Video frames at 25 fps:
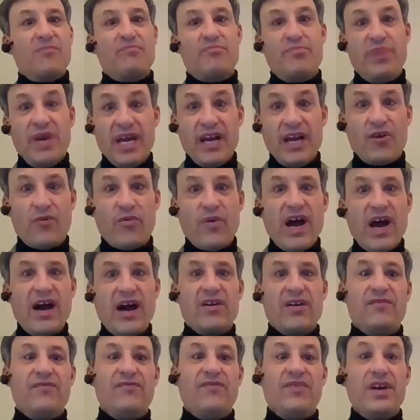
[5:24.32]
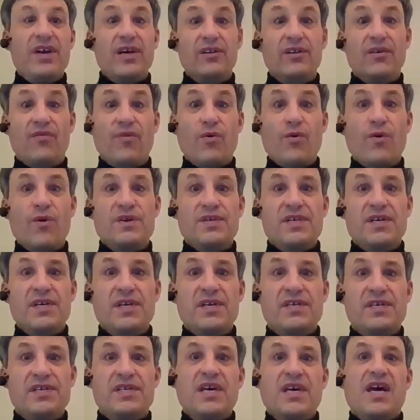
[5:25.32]
big crowded field of
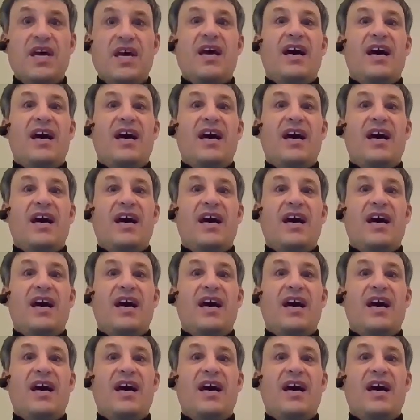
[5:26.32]
horses,